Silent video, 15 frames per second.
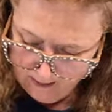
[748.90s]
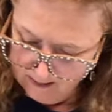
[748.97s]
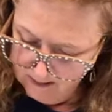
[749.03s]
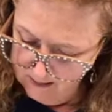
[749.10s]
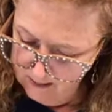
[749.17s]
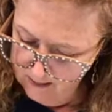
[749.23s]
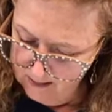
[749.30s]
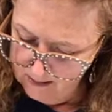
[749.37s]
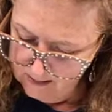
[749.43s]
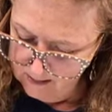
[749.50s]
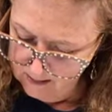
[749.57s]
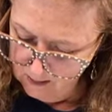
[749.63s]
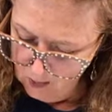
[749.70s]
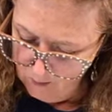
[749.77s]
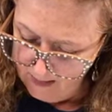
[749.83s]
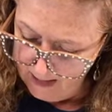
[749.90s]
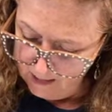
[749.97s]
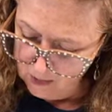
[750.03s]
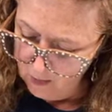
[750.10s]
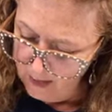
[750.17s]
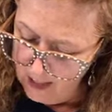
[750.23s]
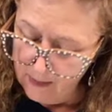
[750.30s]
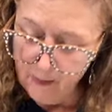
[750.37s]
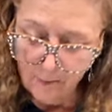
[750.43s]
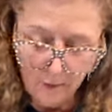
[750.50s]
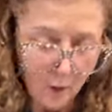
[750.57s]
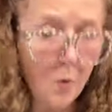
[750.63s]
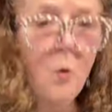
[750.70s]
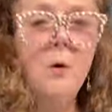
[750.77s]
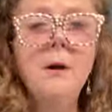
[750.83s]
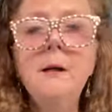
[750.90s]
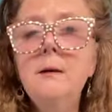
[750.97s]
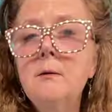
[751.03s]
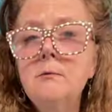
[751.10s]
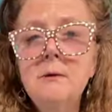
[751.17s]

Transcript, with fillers: see this and go back to it. And the recording,